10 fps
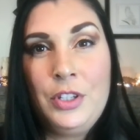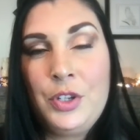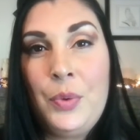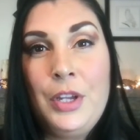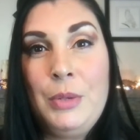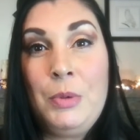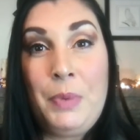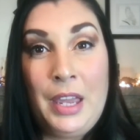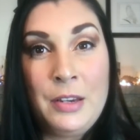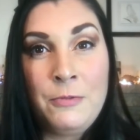It's going to be
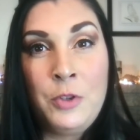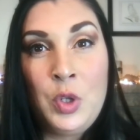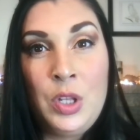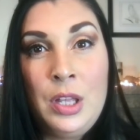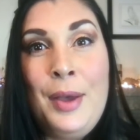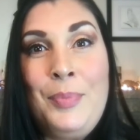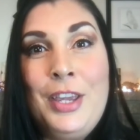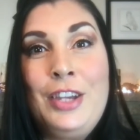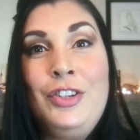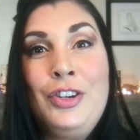painful,
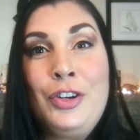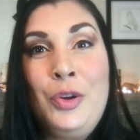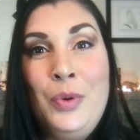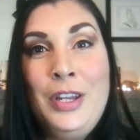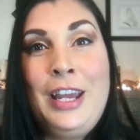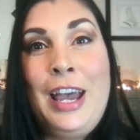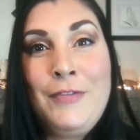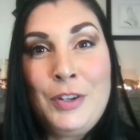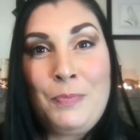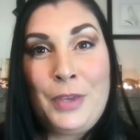because you're going to
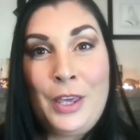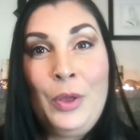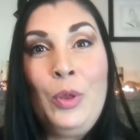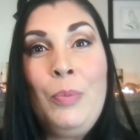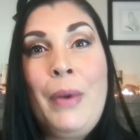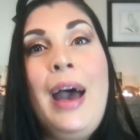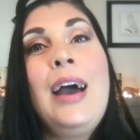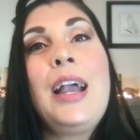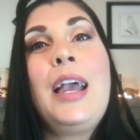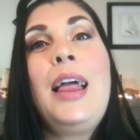have to peel
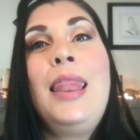back